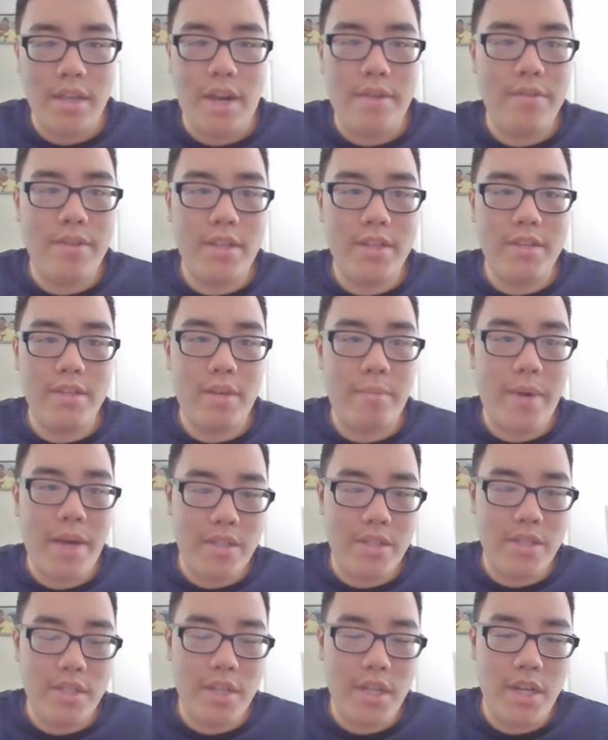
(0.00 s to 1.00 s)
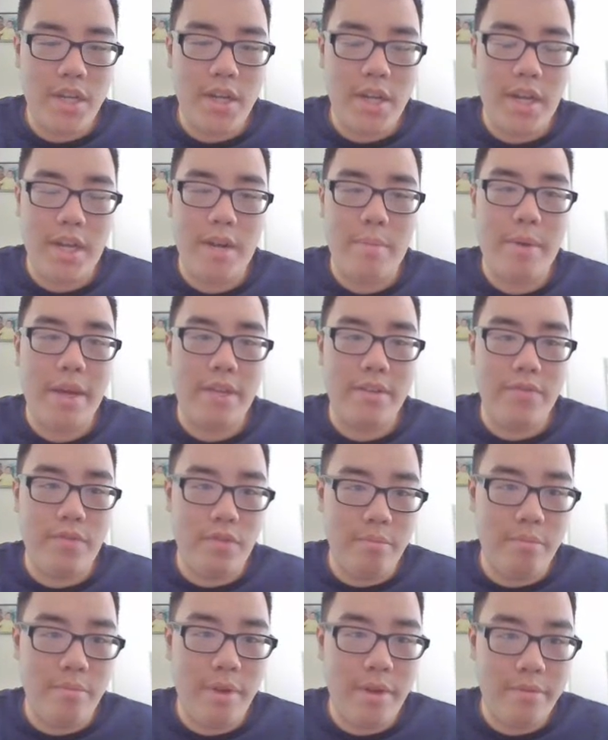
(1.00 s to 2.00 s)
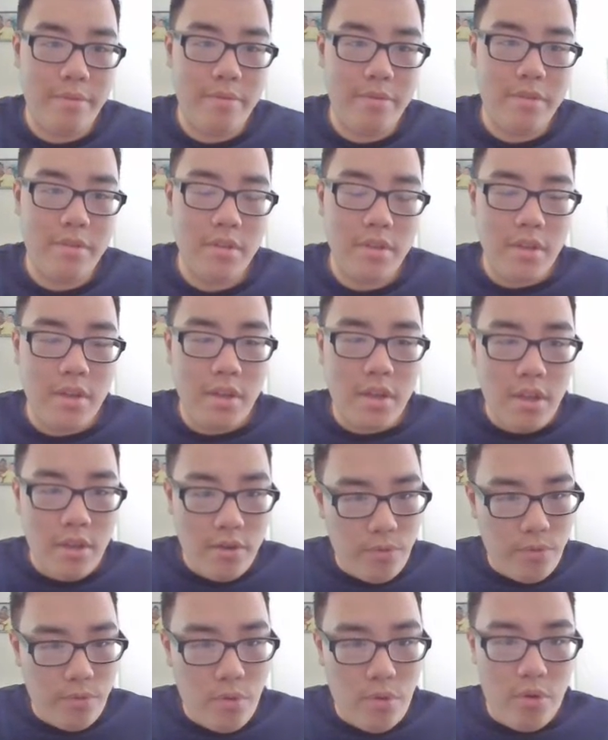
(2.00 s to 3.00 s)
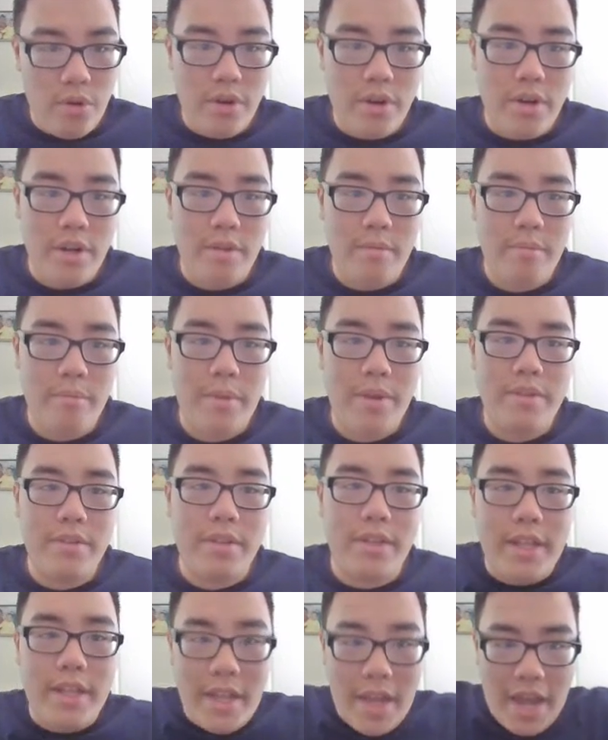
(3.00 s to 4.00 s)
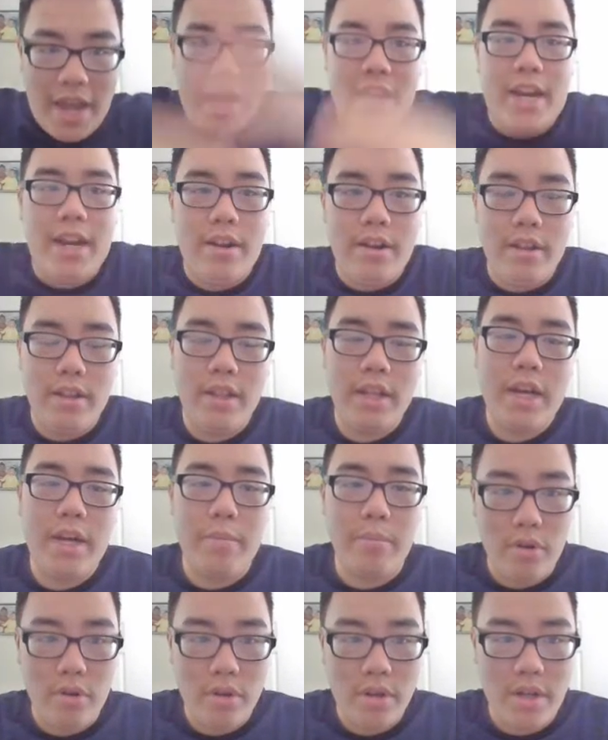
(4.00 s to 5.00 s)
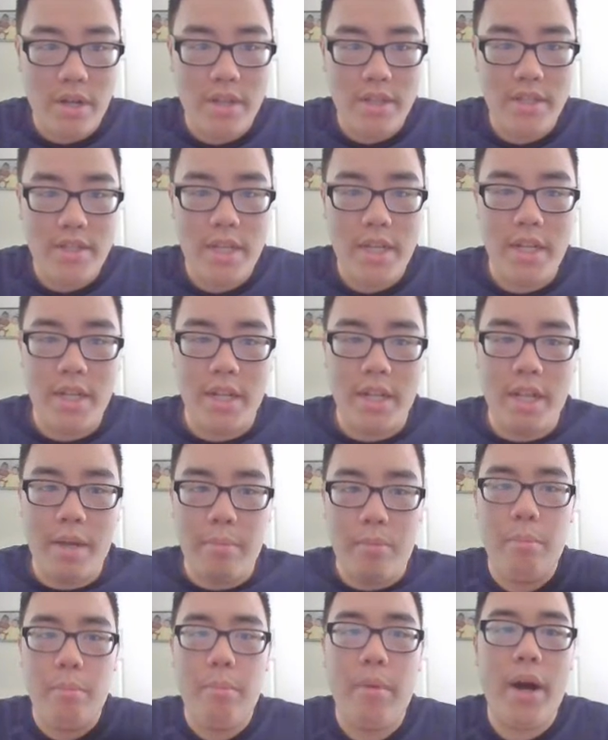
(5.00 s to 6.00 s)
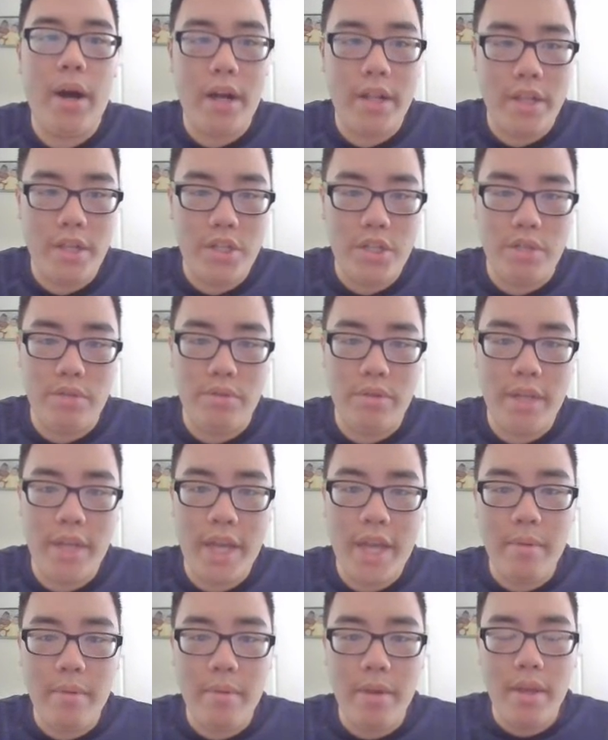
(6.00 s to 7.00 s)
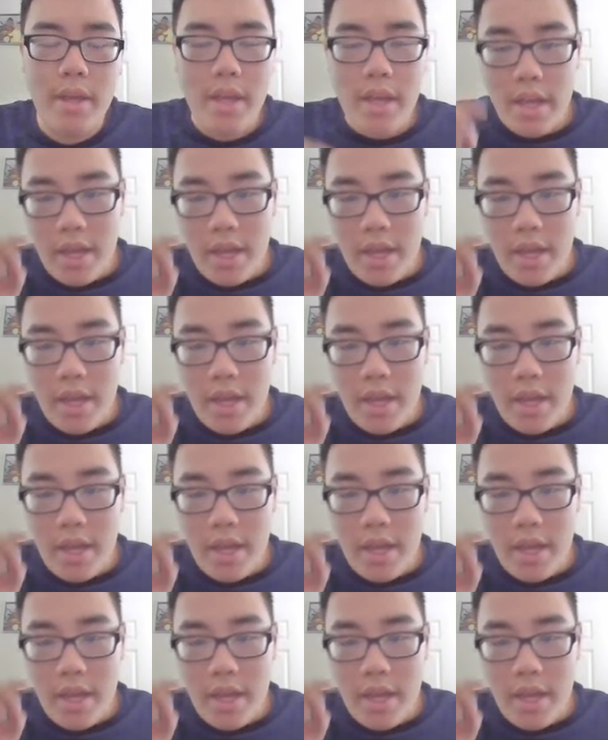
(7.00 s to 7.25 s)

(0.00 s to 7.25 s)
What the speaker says: ever since the past year and the past few months, for basically they add in a lot more content, a lot more polish to the game,